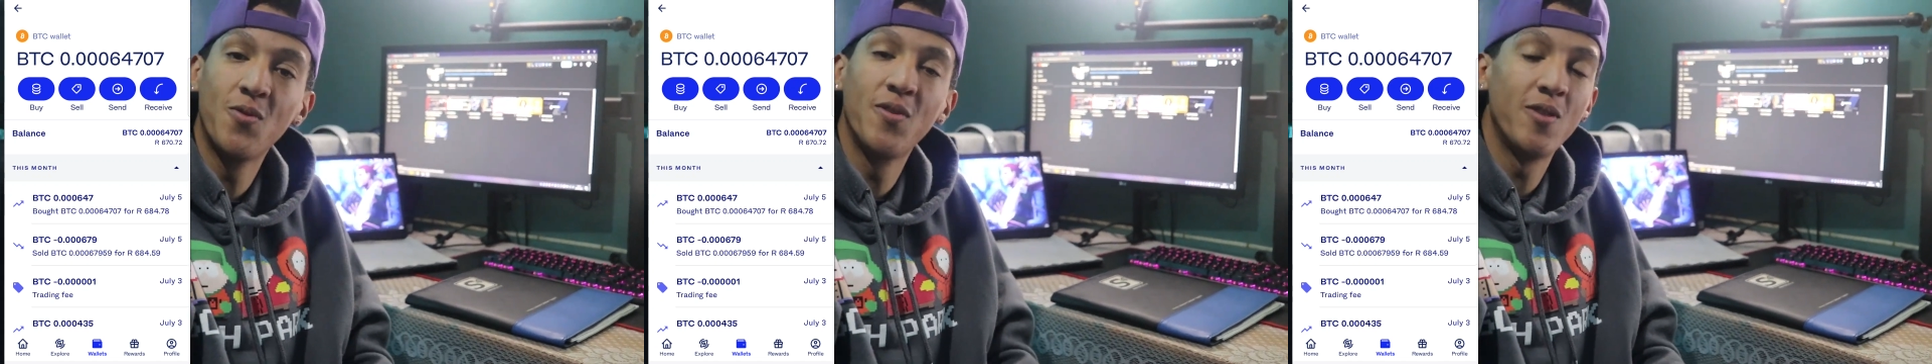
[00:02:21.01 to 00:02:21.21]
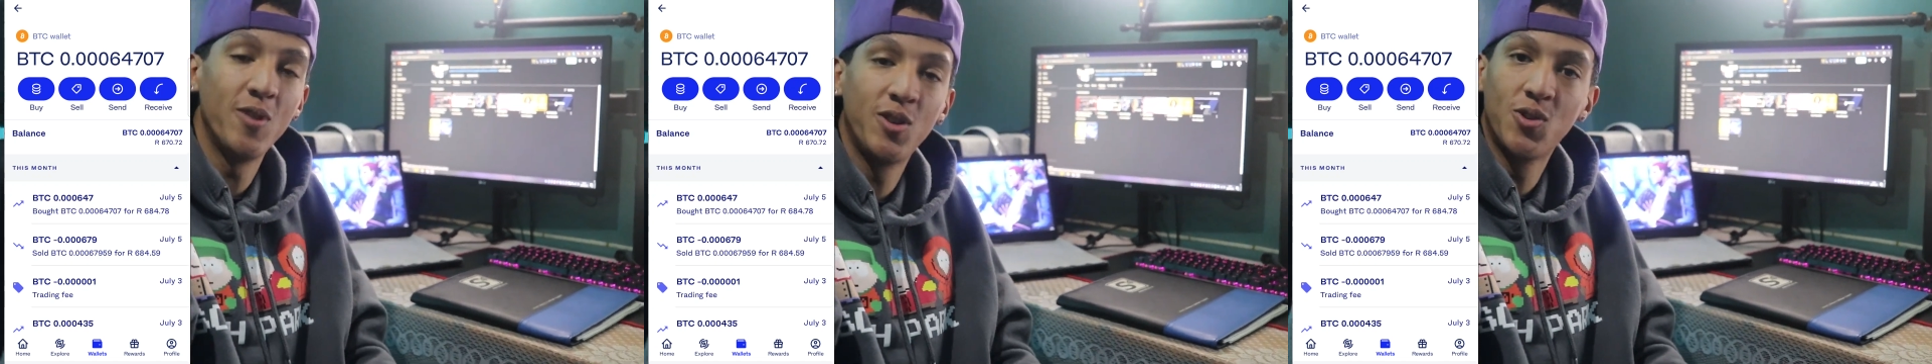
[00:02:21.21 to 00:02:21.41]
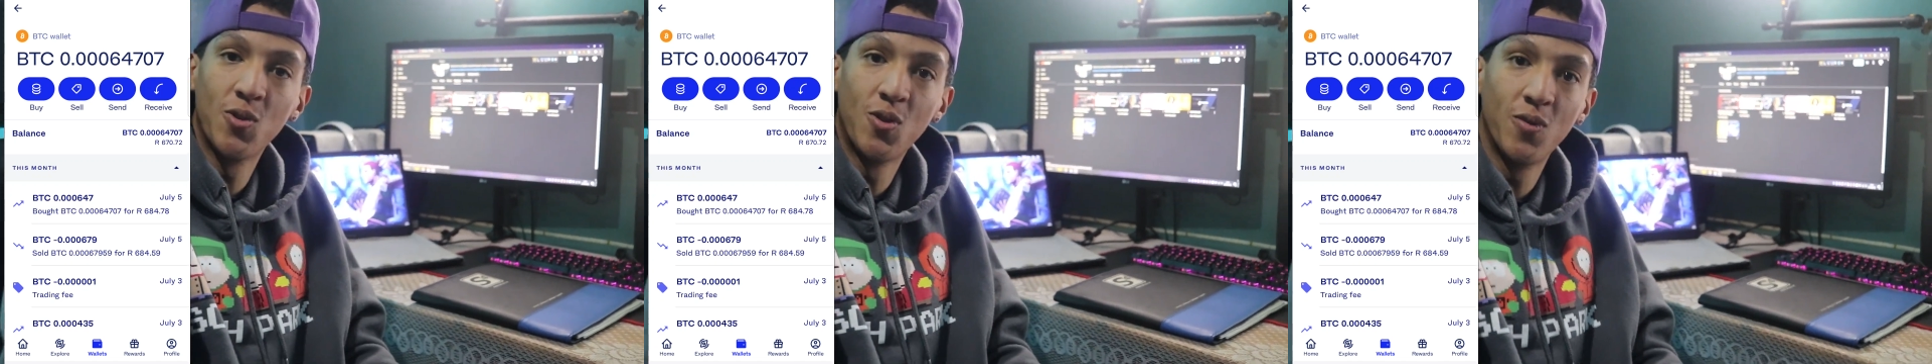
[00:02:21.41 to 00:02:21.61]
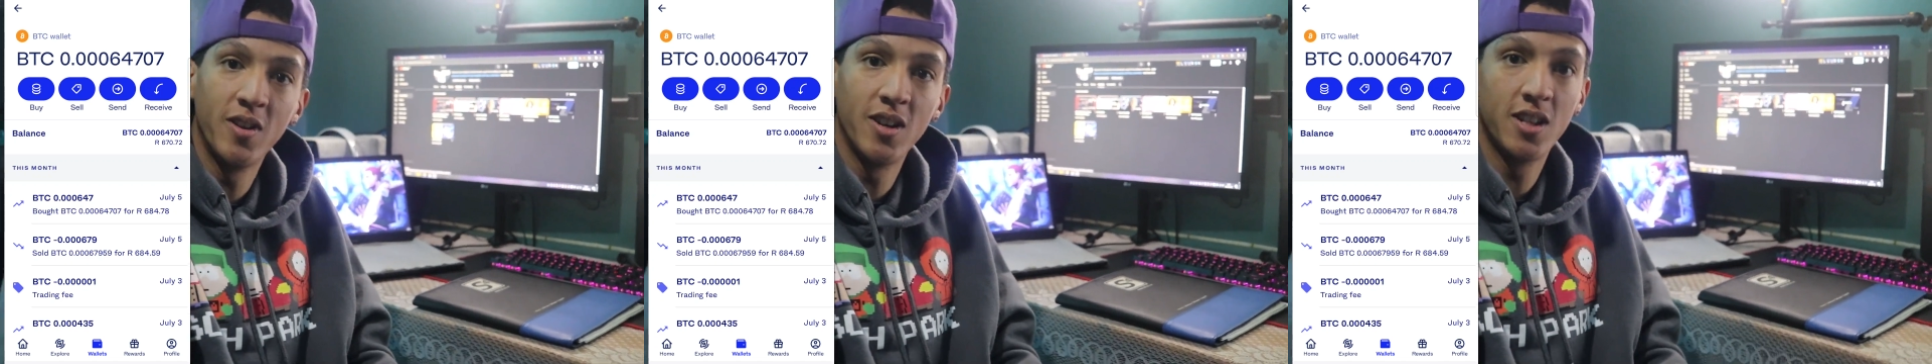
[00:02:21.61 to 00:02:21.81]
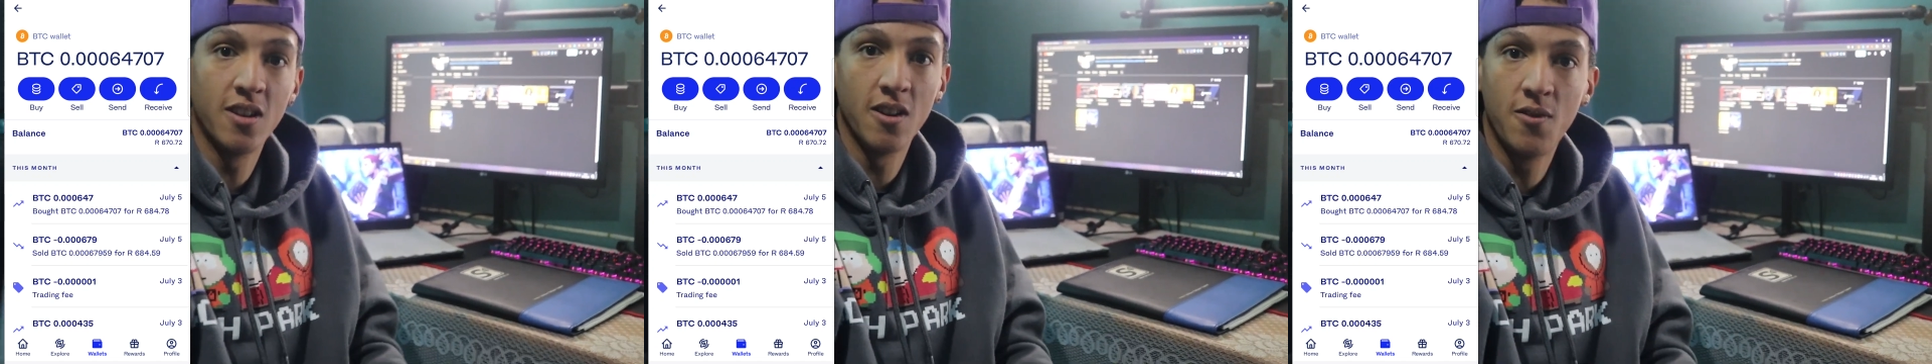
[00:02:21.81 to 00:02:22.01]
Very short,
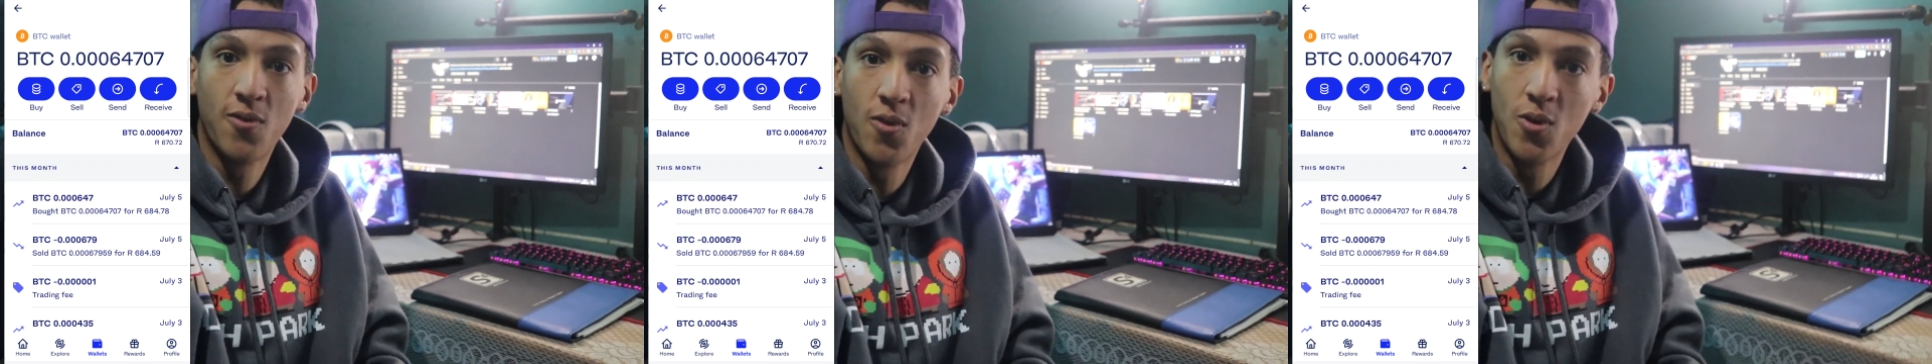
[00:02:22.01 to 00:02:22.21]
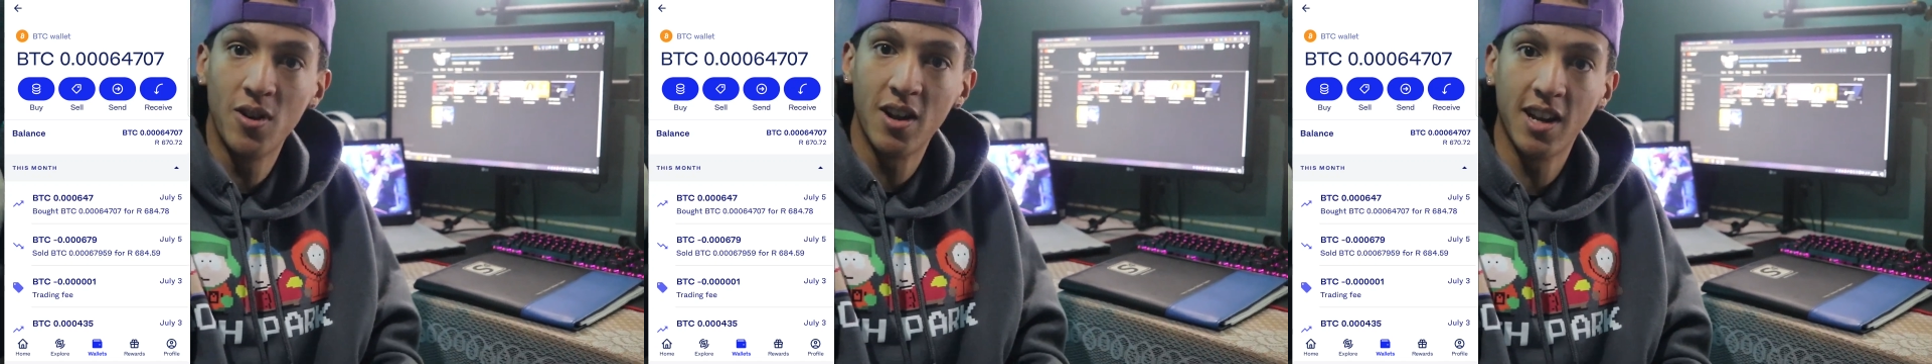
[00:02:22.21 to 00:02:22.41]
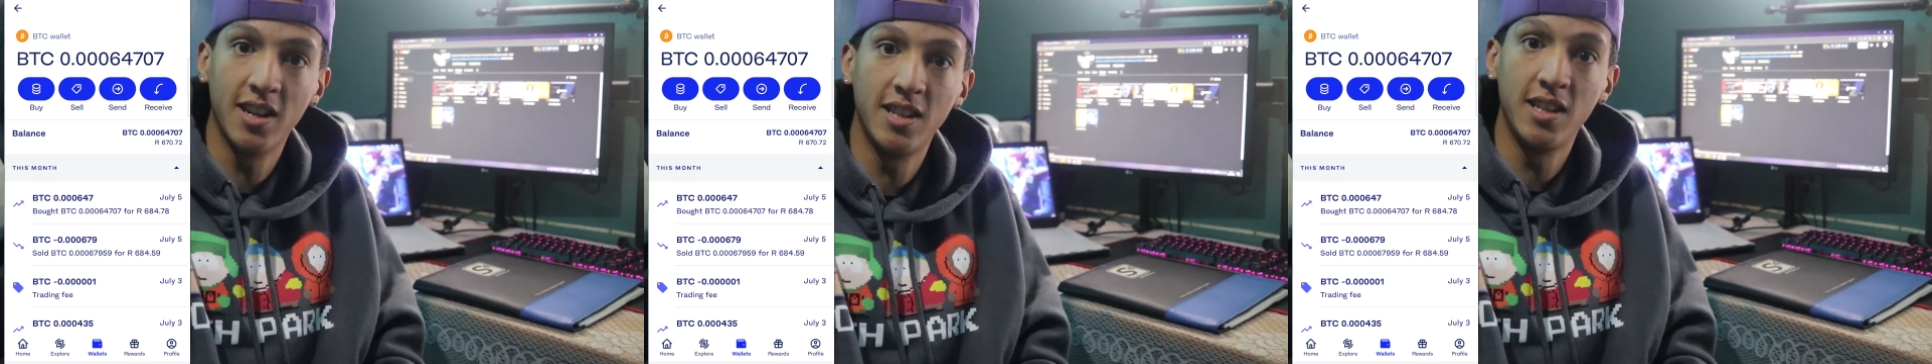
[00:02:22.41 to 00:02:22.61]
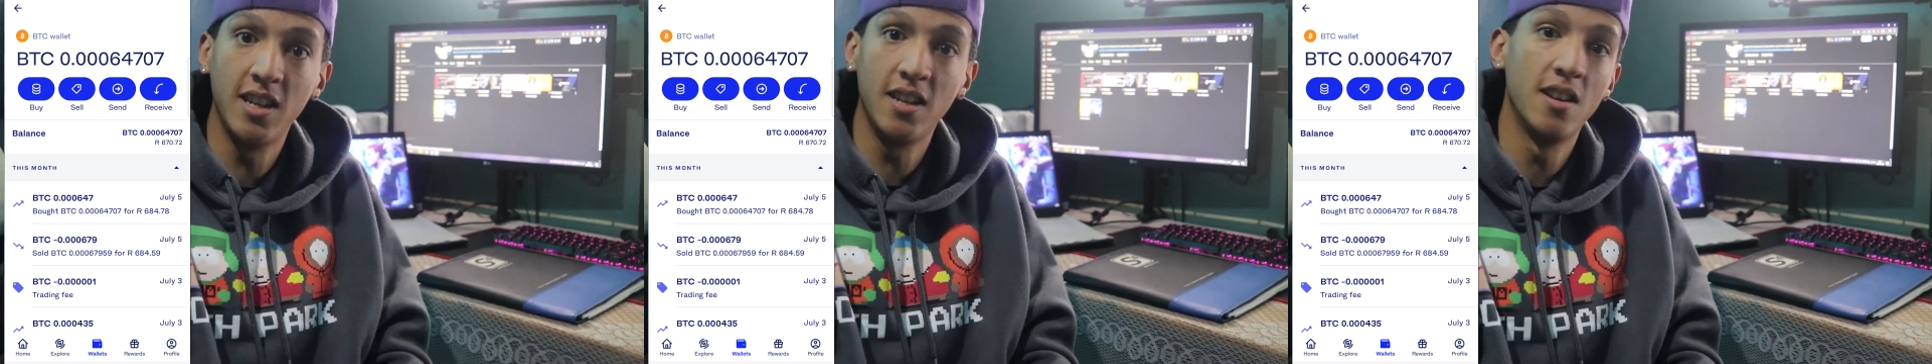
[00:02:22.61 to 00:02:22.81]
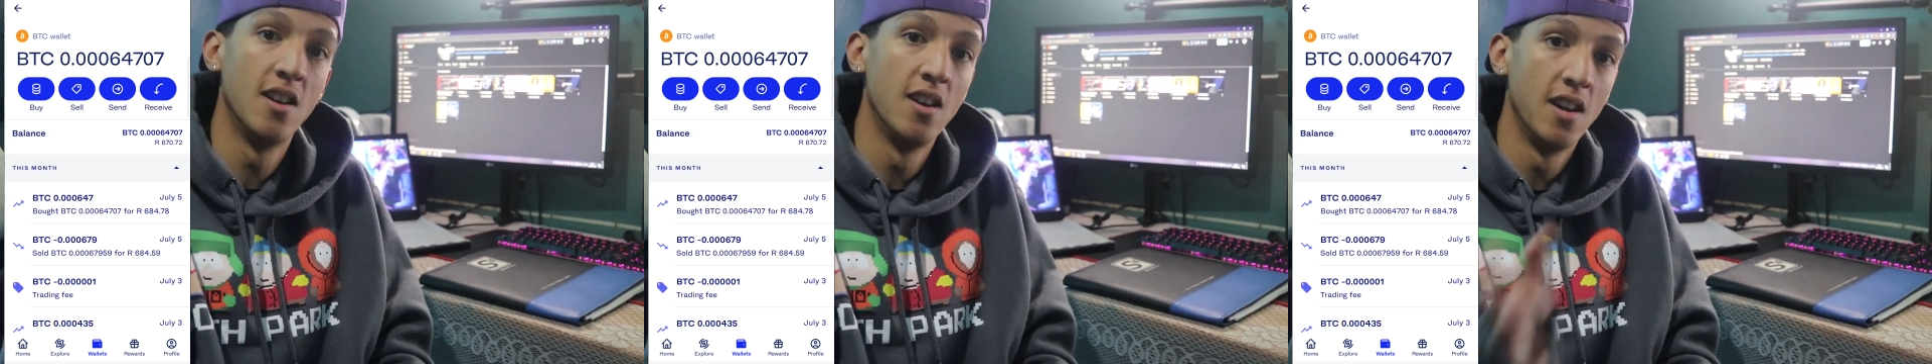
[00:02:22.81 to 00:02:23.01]
very straightforward. Like I
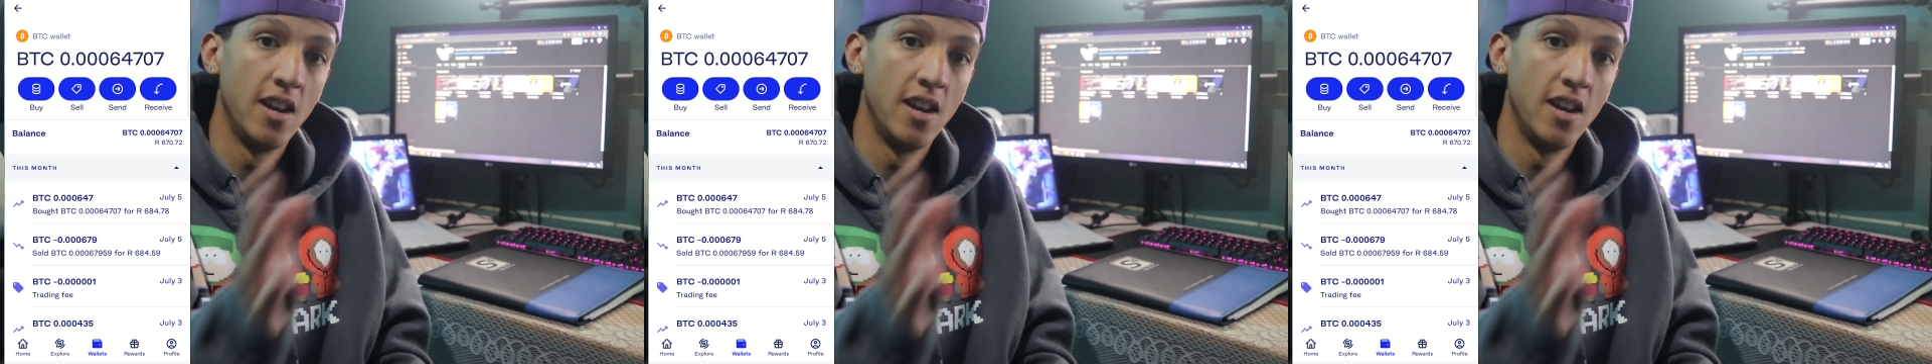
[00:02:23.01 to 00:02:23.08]
said,